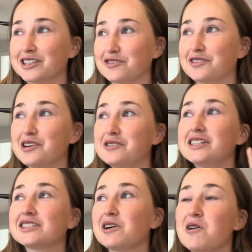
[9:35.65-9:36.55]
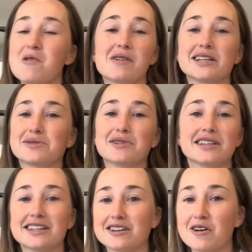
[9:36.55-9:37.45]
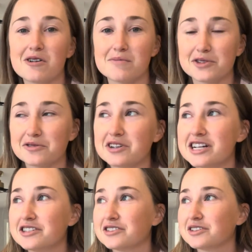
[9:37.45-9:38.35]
Your phone is always within arm's reach.